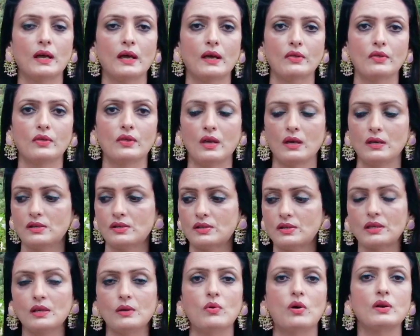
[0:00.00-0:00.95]
and they
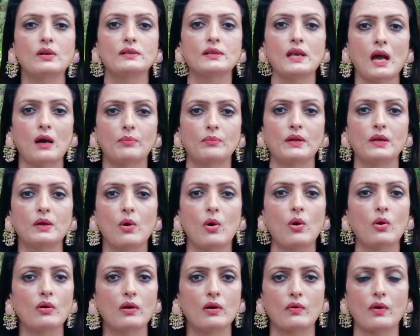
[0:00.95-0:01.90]
see what is happening
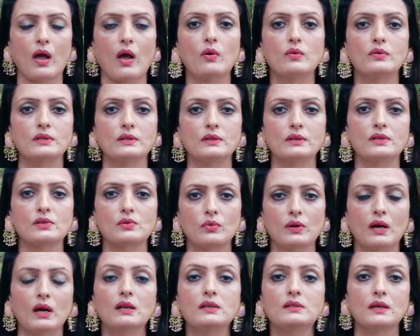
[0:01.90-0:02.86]
all around in this
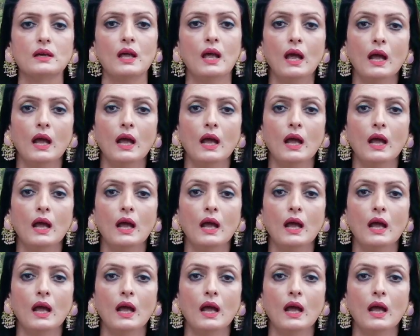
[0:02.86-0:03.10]
world,